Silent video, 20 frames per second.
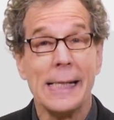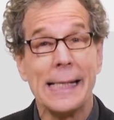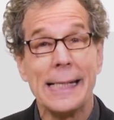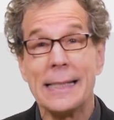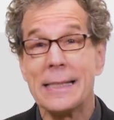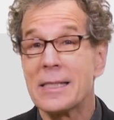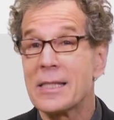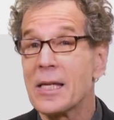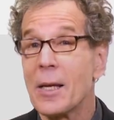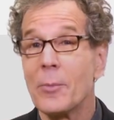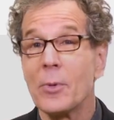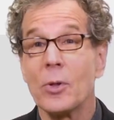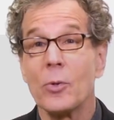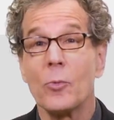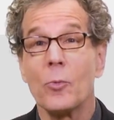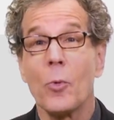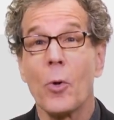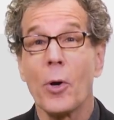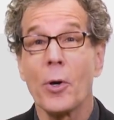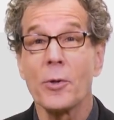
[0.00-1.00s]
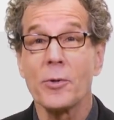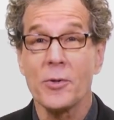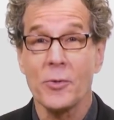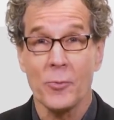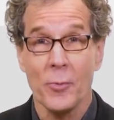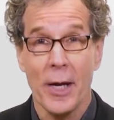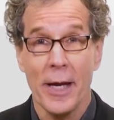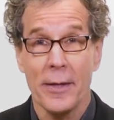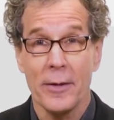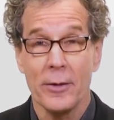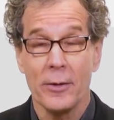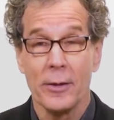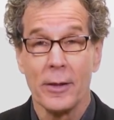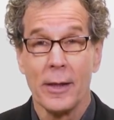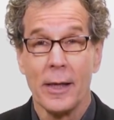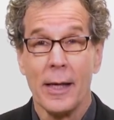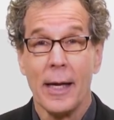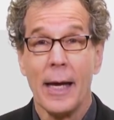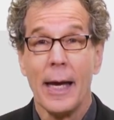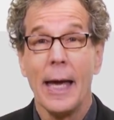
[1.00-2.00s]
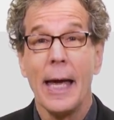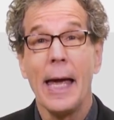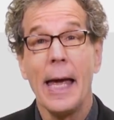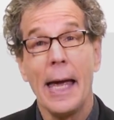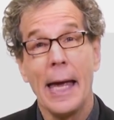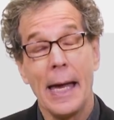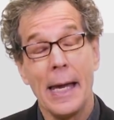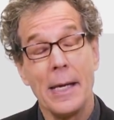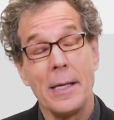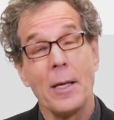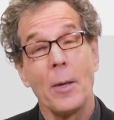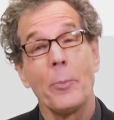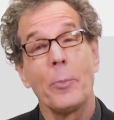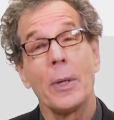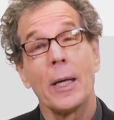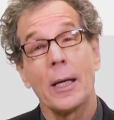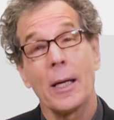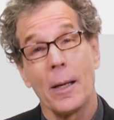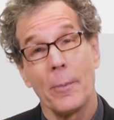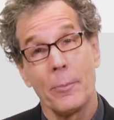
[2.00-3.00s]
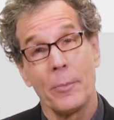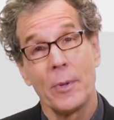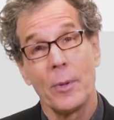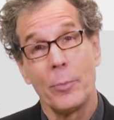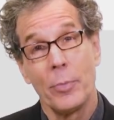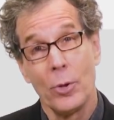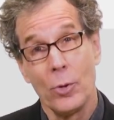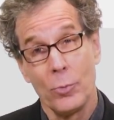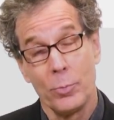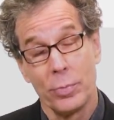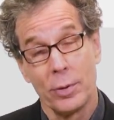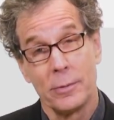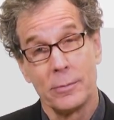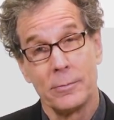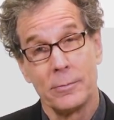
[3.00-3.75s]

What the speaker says: in some of the worst weather and pick up the poop.